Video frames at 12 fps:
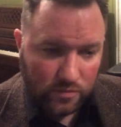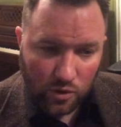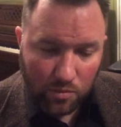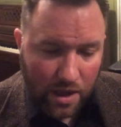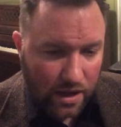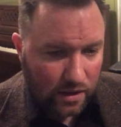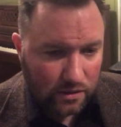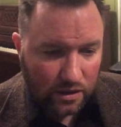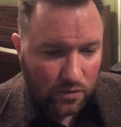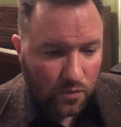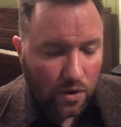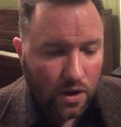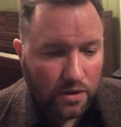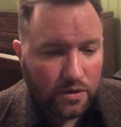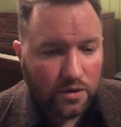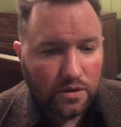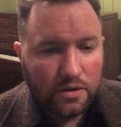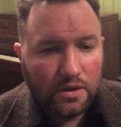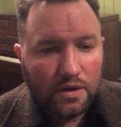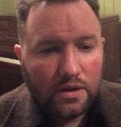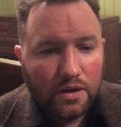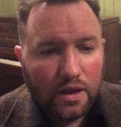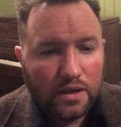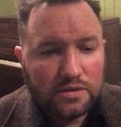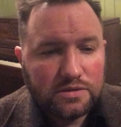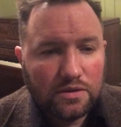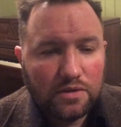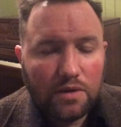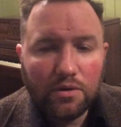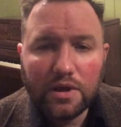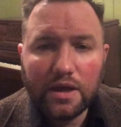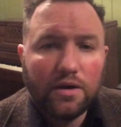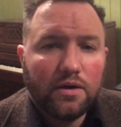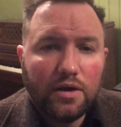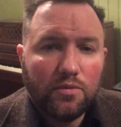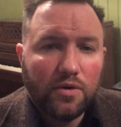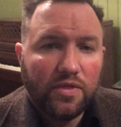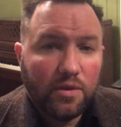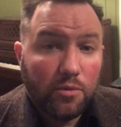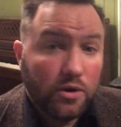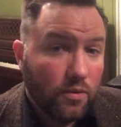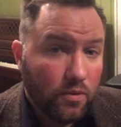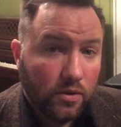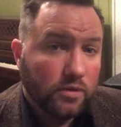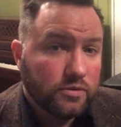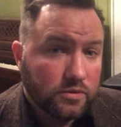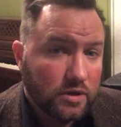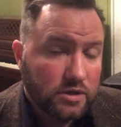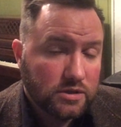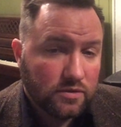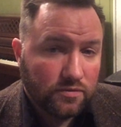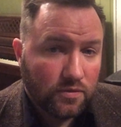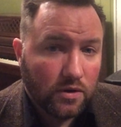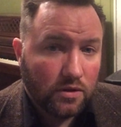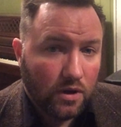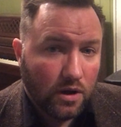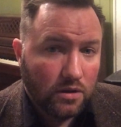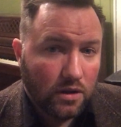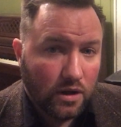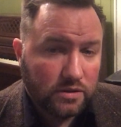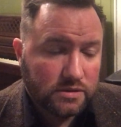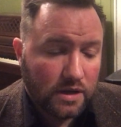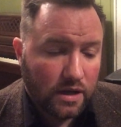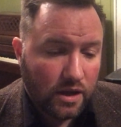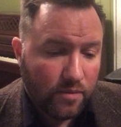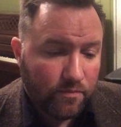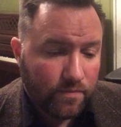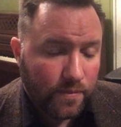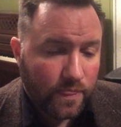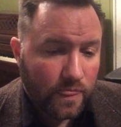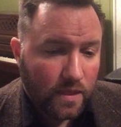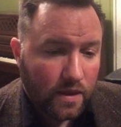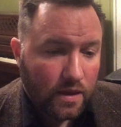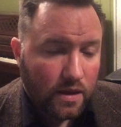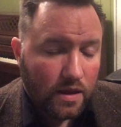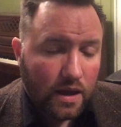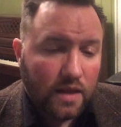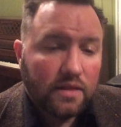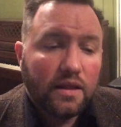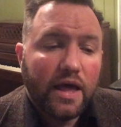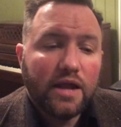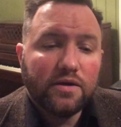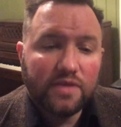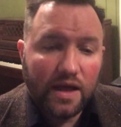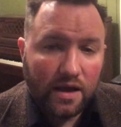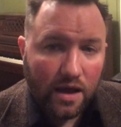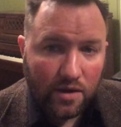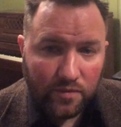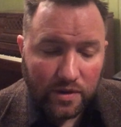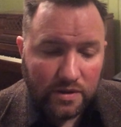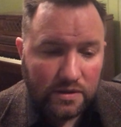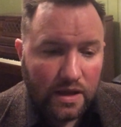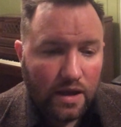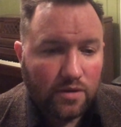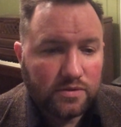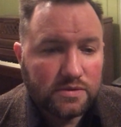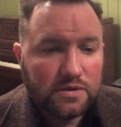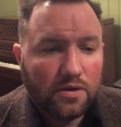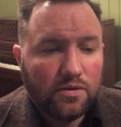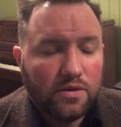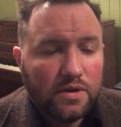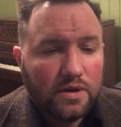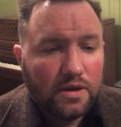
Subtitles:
nomadically wandered. And so they were carrying with them an oral tradition for a long, long time. And later that got written down. So